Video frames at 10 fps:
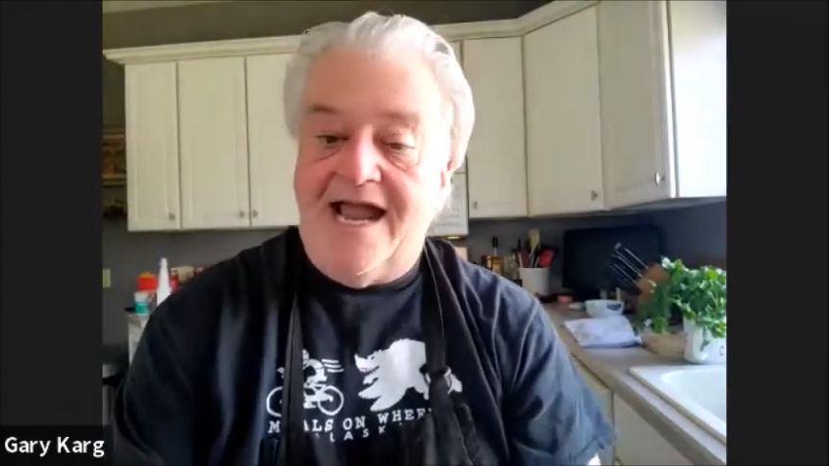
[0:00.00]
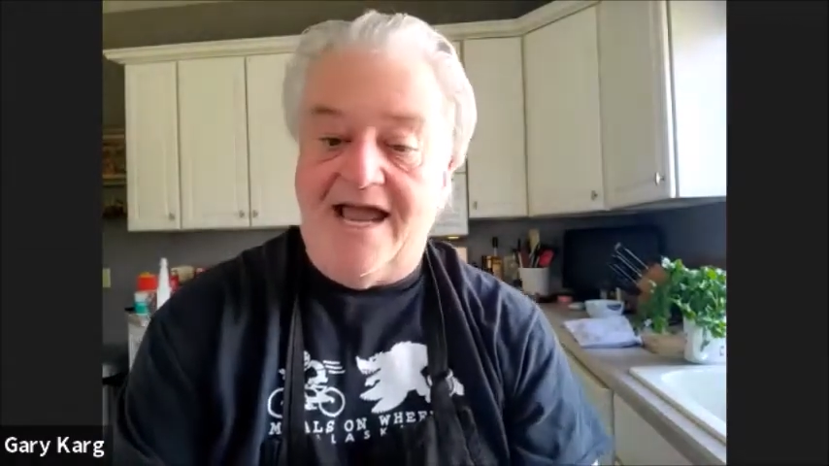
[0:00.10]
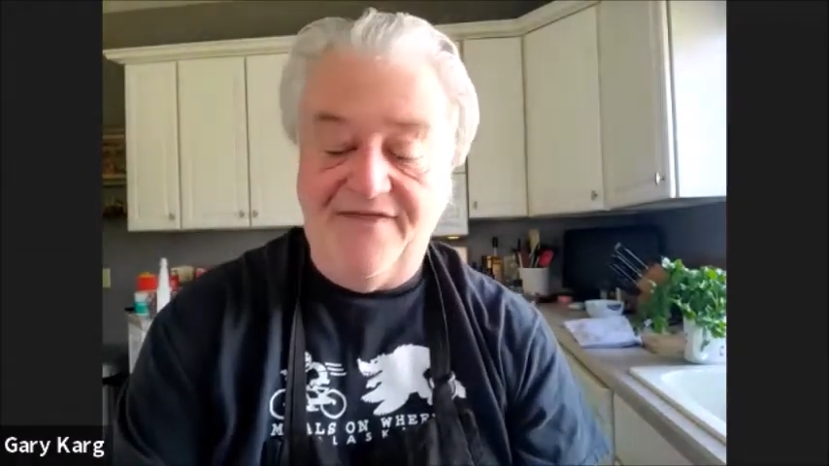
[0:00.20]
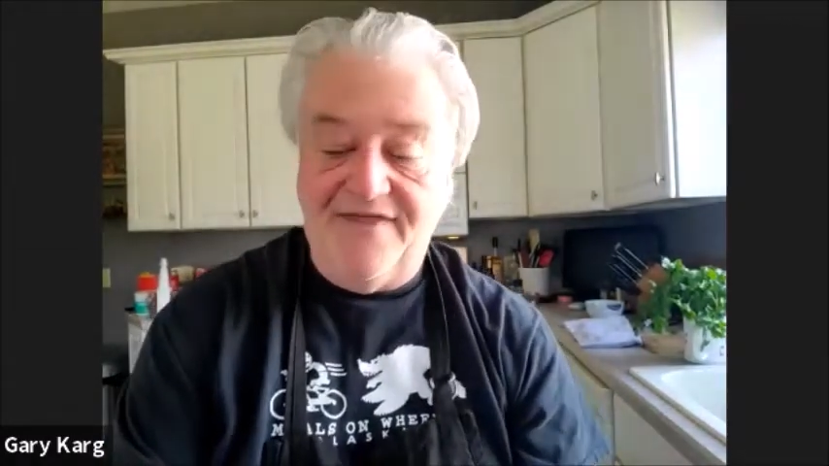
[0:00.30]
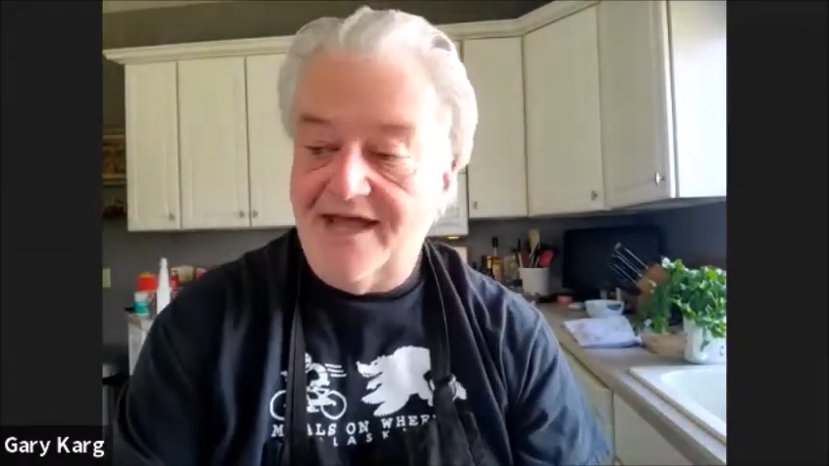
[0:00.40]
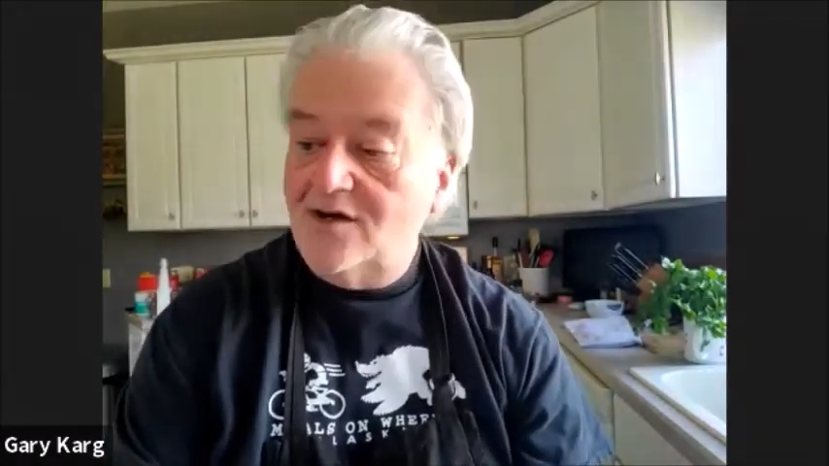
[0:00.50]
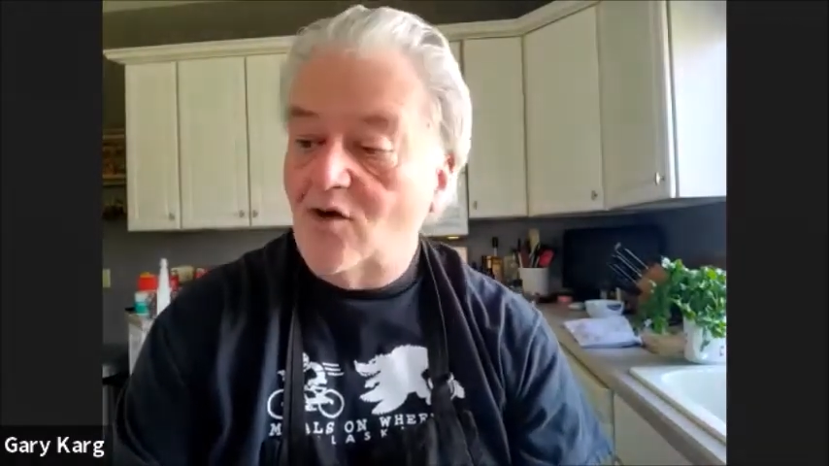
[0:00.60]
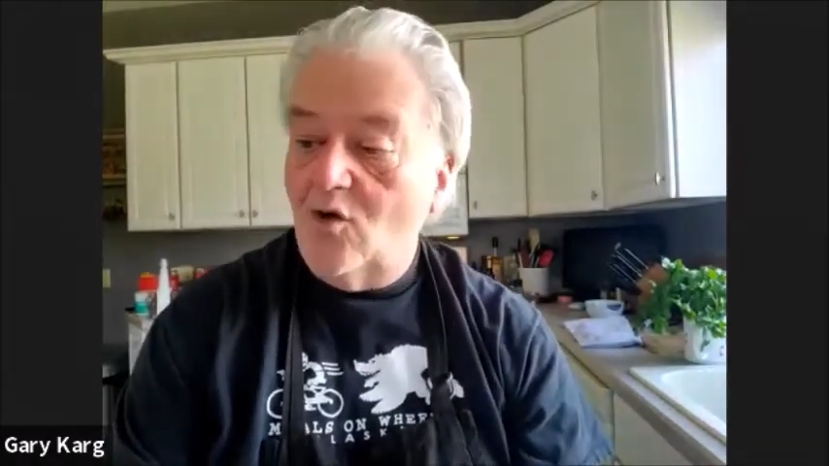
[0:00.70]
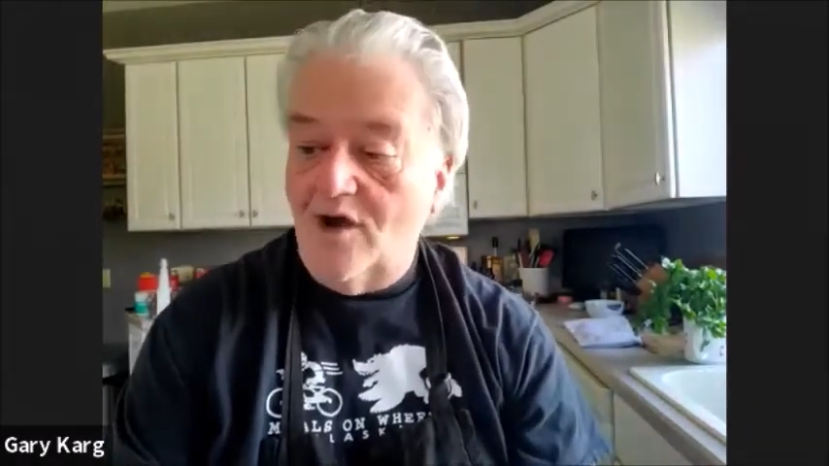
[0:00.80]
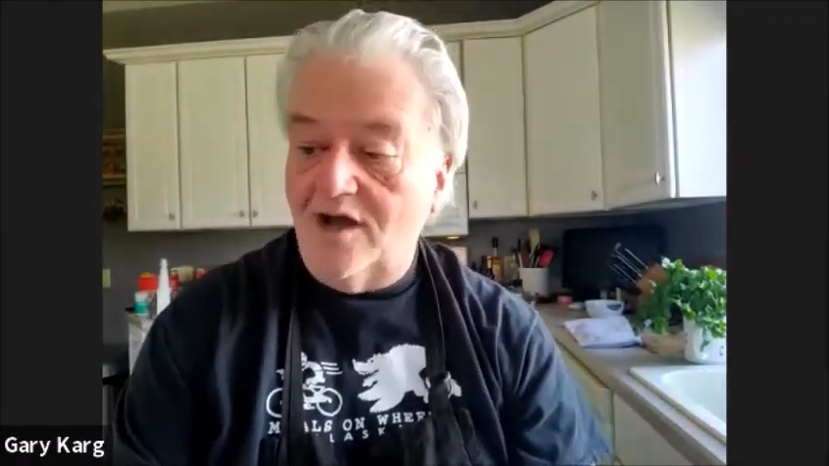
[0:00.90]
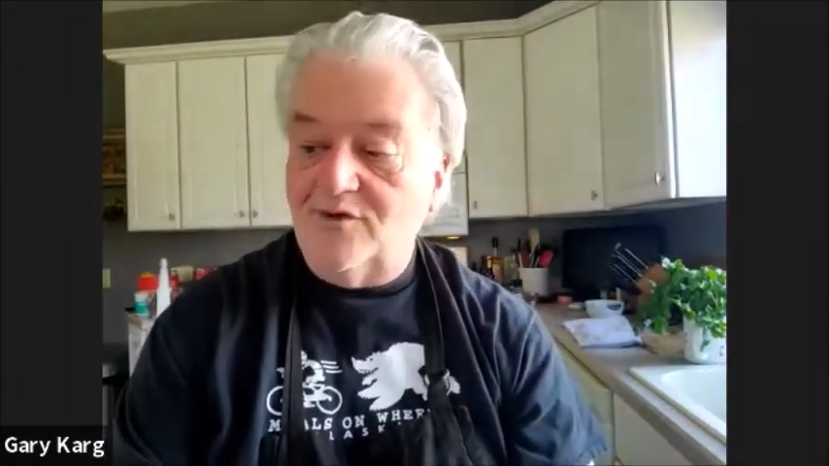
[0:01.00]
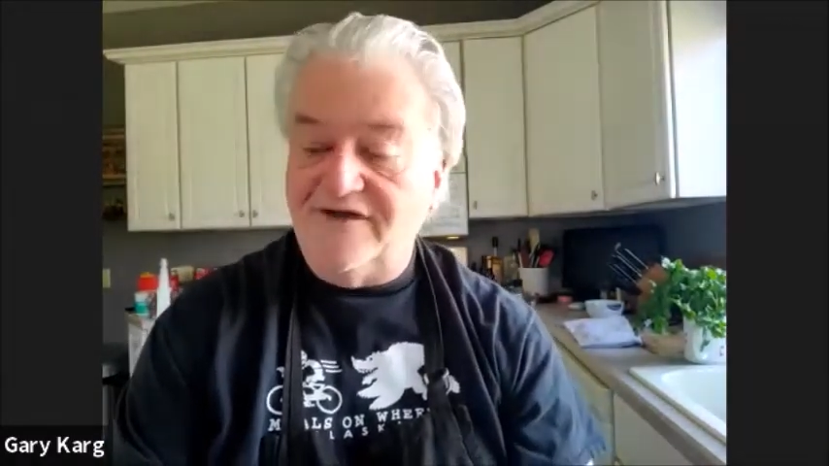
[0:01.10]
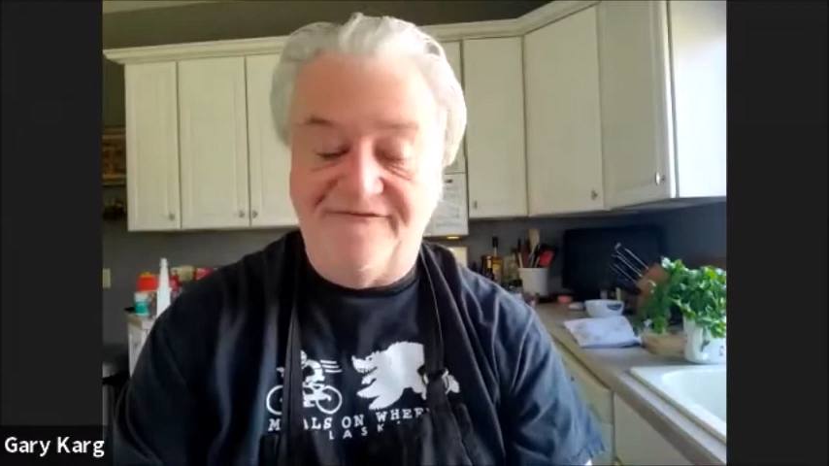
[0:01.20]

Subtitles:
And then when we